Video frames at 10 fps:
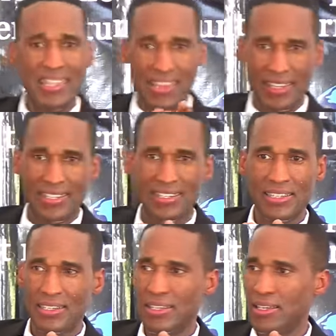is it?
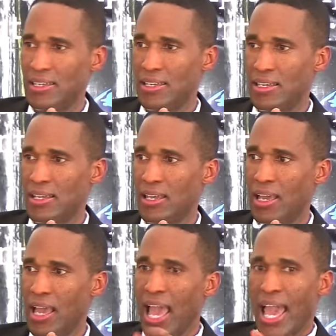
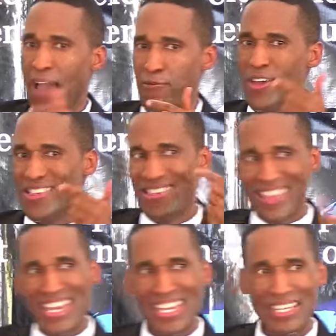Have we
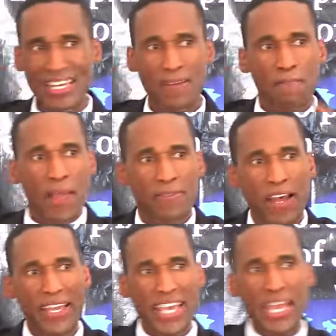seen
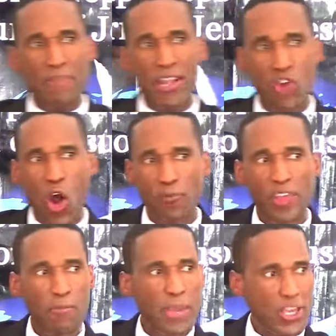the image
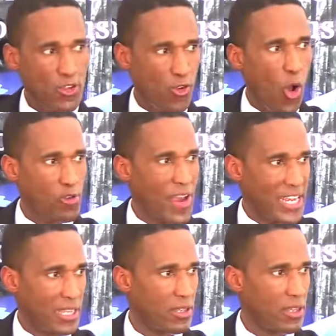of the beast
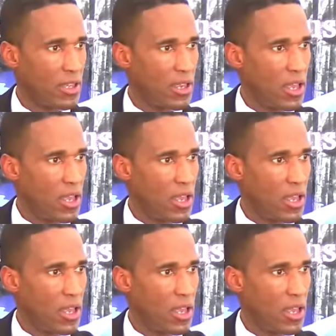already?